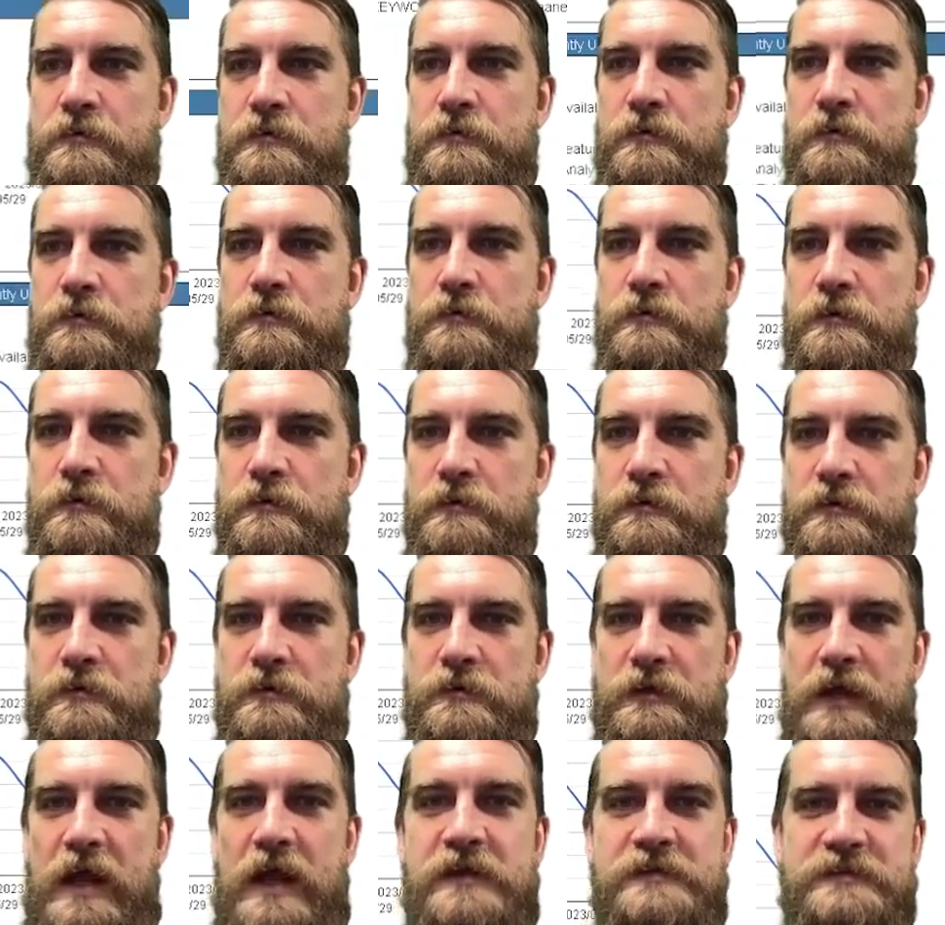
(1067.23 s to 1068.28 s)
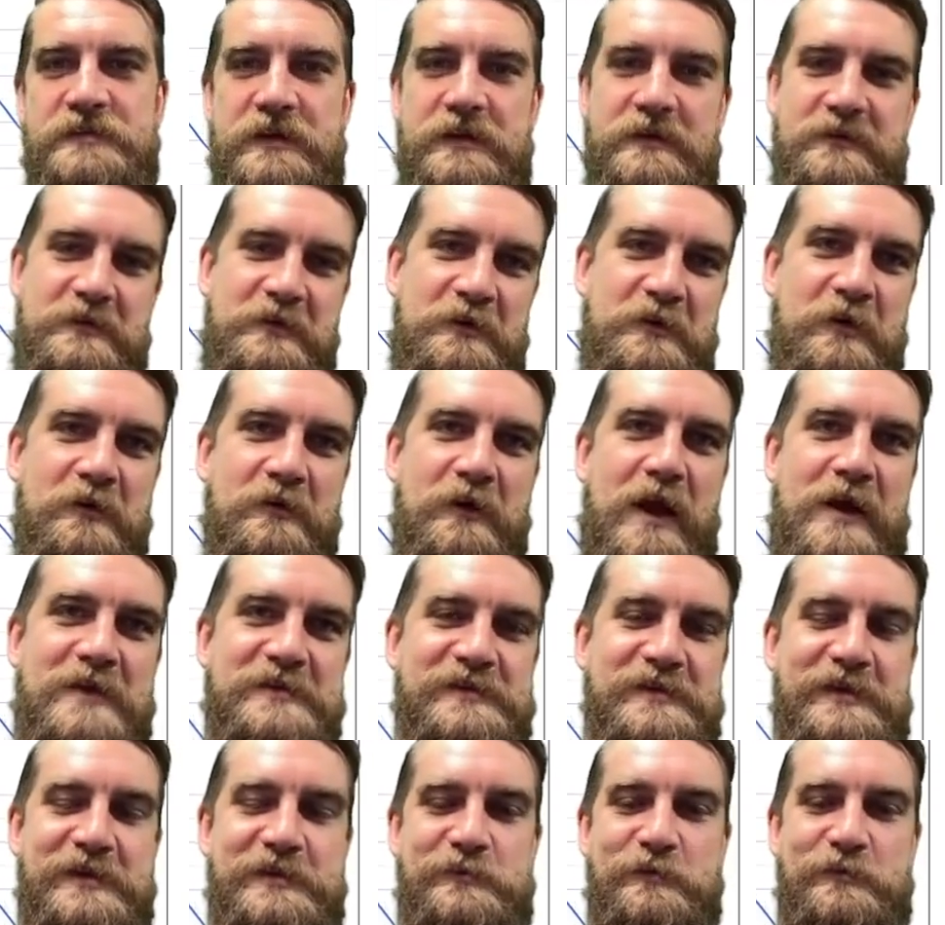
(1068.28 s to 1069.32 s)
or
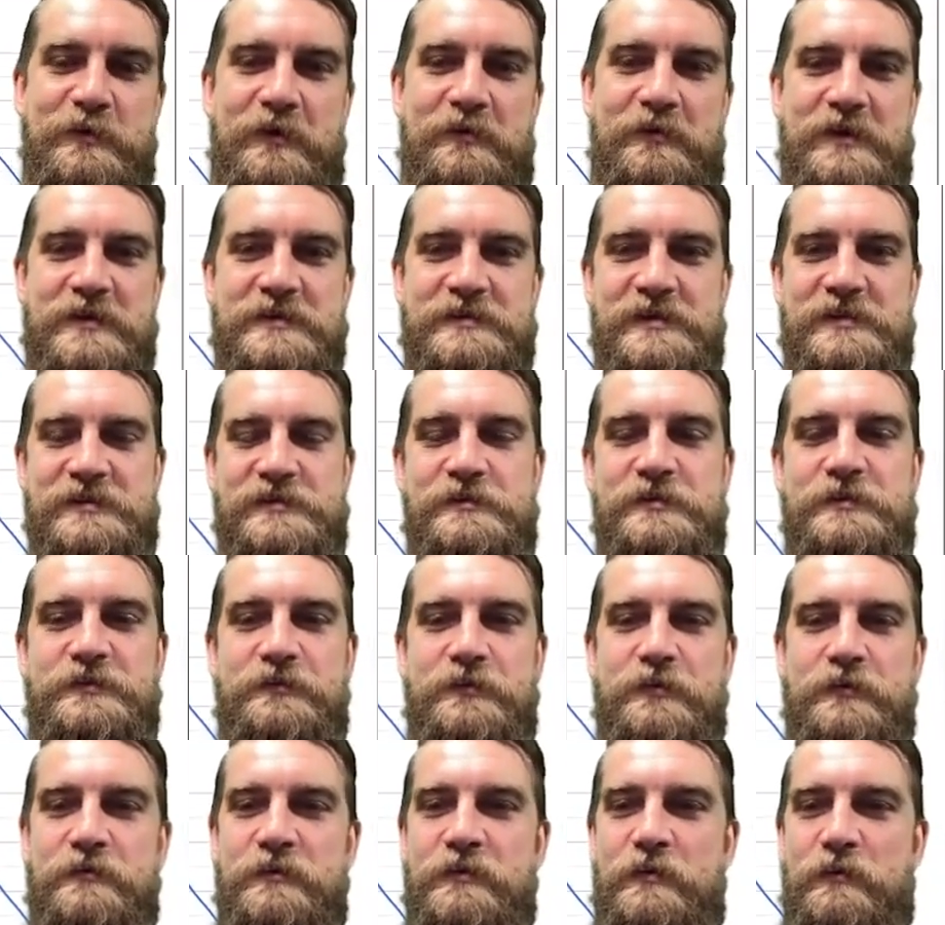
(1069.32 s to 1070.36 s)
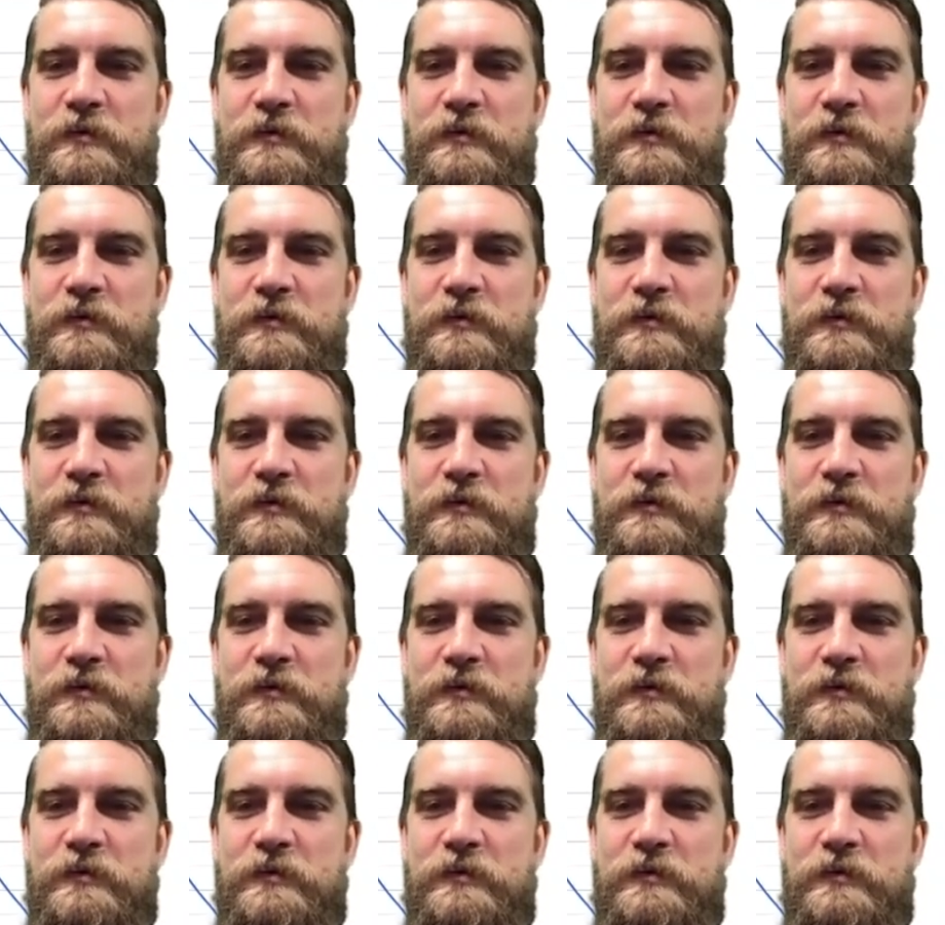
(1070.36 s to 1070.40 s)
as each one of these is useful.